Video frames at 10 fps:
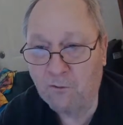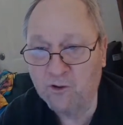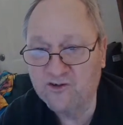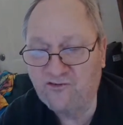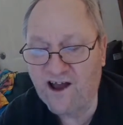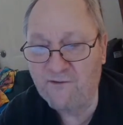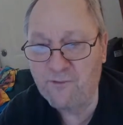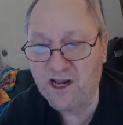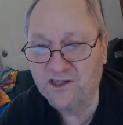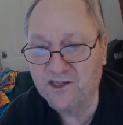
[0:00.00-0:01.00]

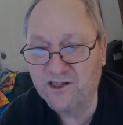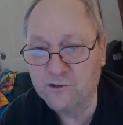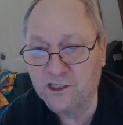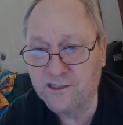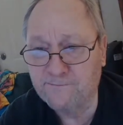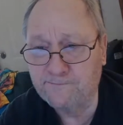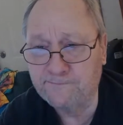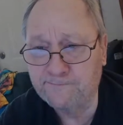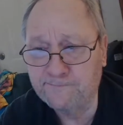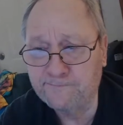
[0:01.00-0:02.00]
5 minutes. Hold on.
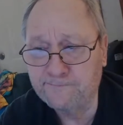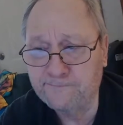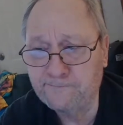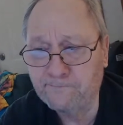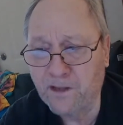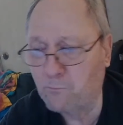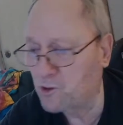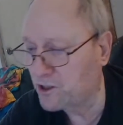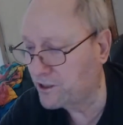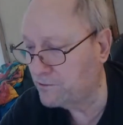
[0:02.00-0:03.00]

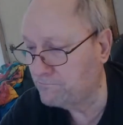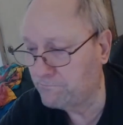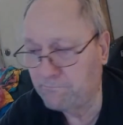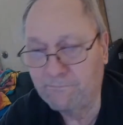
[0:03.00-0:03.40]
I'm looking.